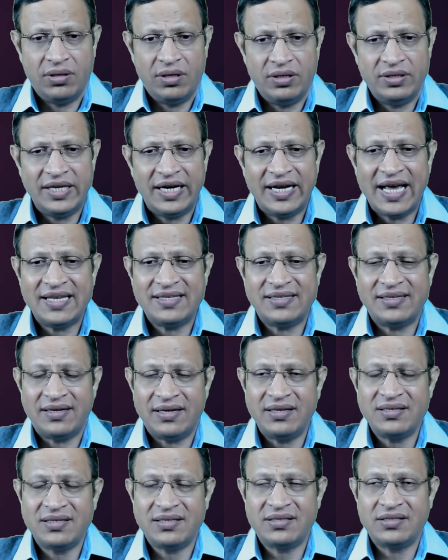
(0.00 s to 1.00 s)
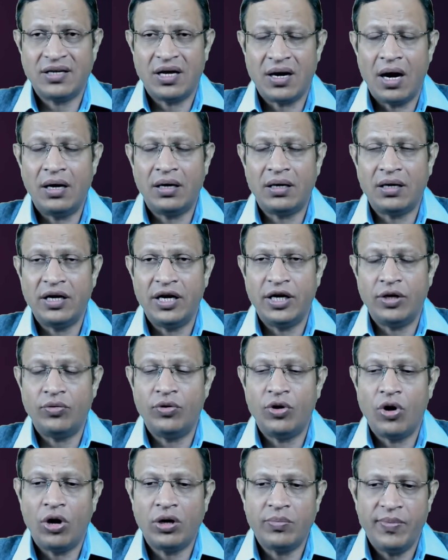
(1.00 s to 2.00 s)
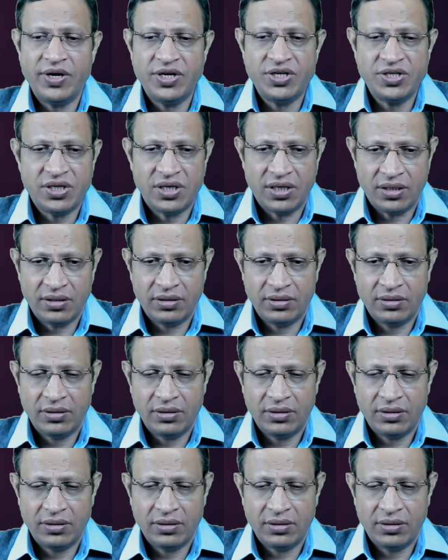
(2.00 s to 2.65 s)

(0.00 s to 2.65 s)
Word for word: that has risks or alternative not mentioned.